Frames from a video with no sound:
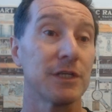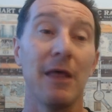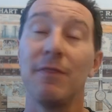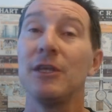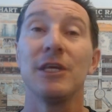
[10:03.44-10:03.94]

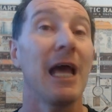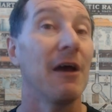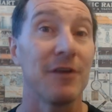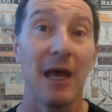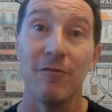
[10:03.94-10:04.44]
and then you'd
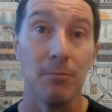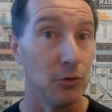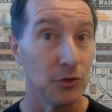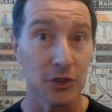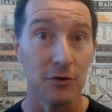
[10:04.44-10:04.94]
have to have a
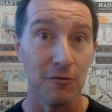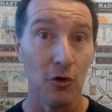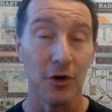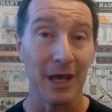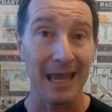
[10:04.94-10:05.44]
boost
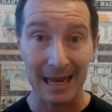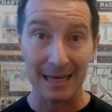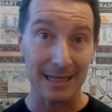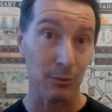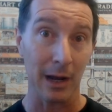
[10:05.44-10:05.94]
converter
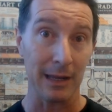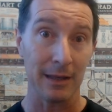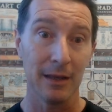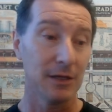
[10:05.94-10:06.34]
anyway.